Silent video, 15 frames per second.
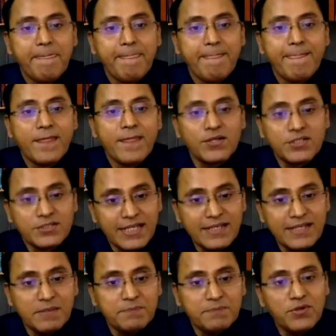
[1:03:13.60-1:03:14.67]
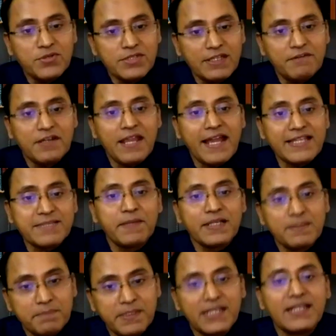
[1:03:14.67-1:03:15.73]
you have to tell him about every aspect
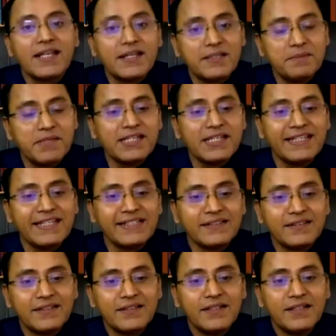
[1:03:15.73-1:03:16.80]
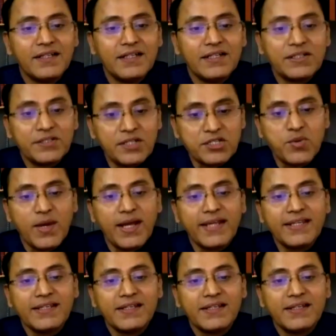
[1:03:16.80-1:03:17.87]
beginning at the beginning. That's why,
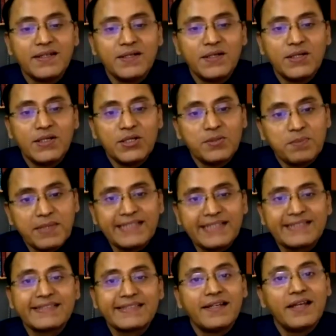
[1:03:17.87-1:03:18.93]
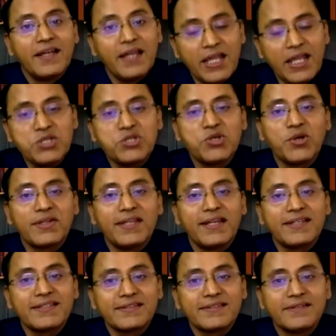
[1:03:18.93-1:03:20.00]
please ensure
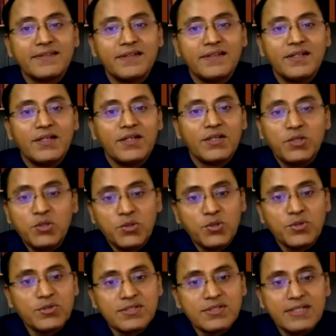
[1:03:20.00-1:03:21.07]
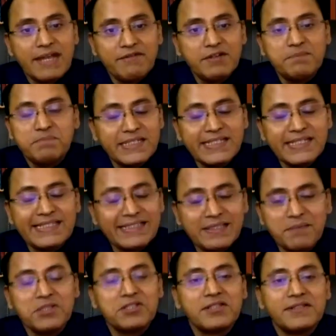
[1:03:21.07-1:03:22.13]
that you don't ever begin in the
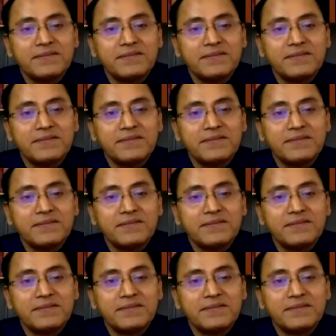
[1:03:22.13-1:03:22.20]
middle.